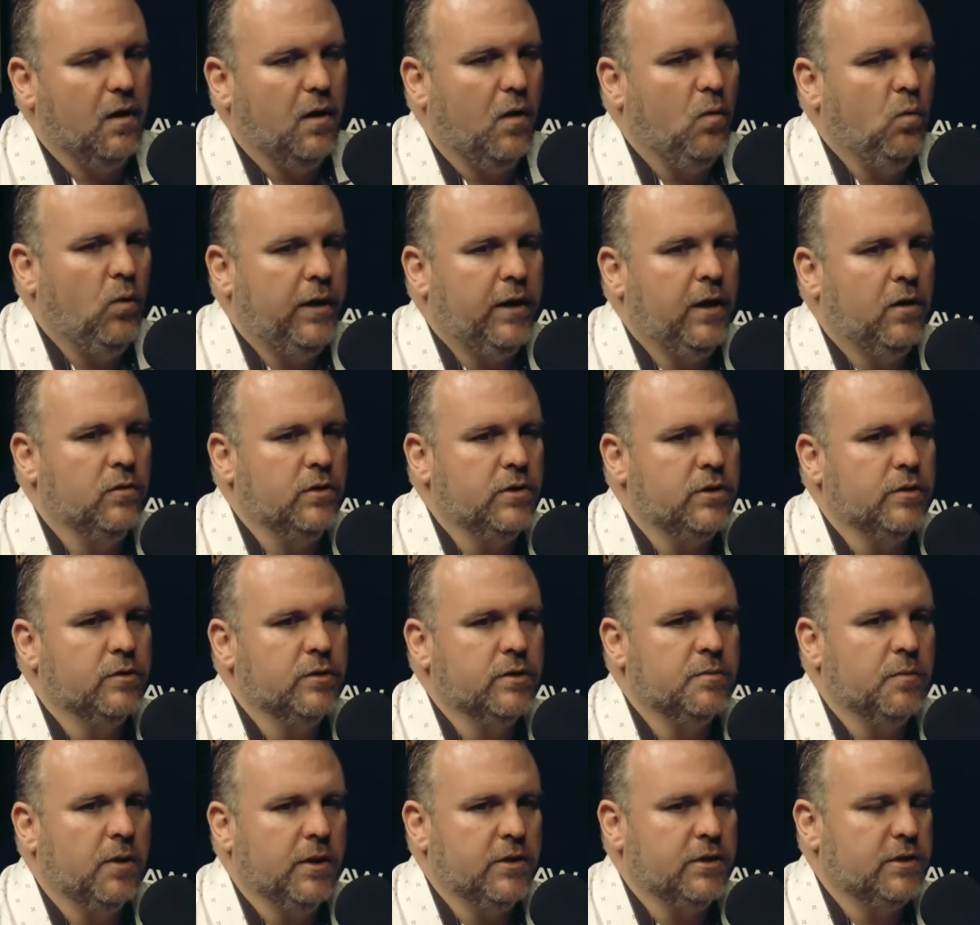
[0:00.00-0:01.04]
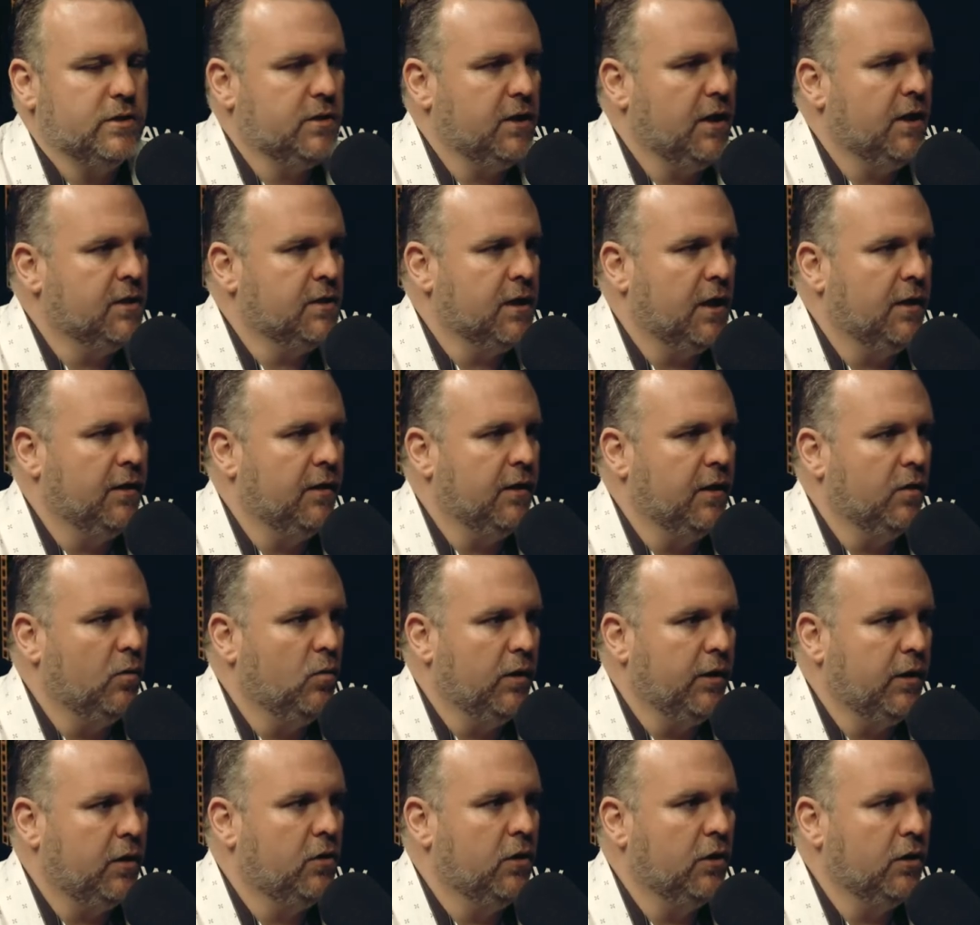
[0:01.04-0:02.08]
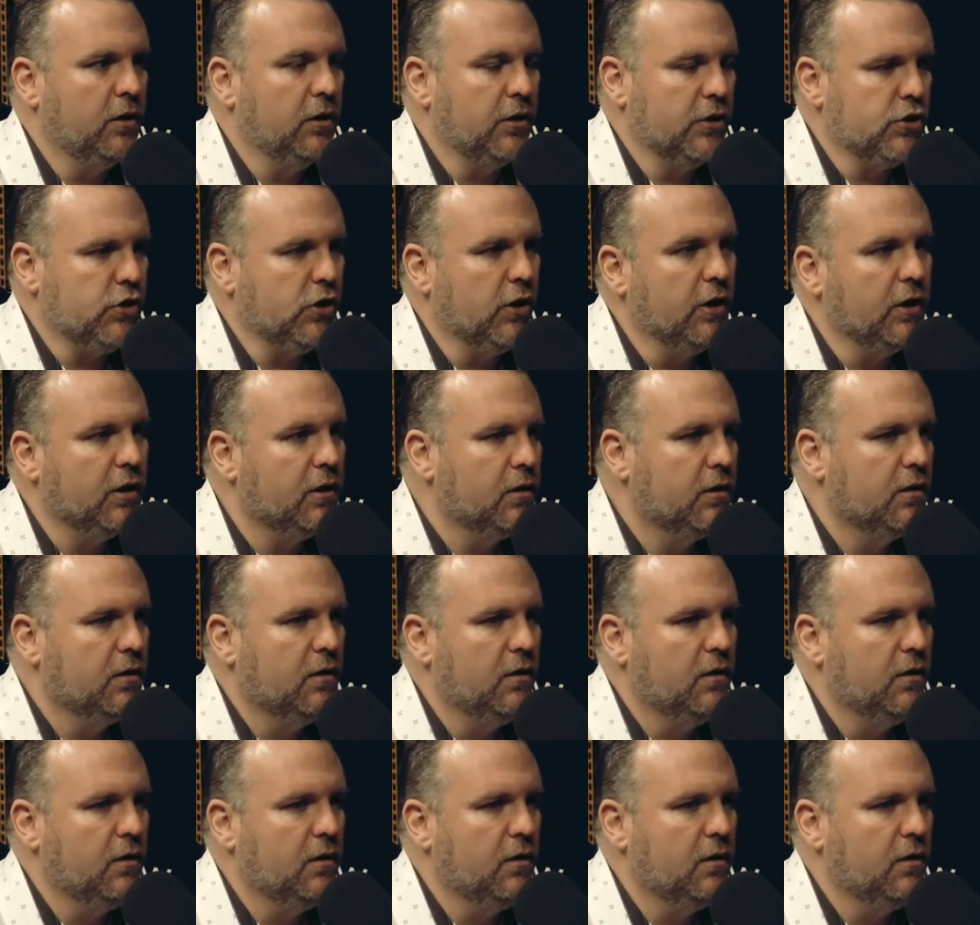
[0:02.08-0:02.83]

we don't do as much as, as I think we could or should.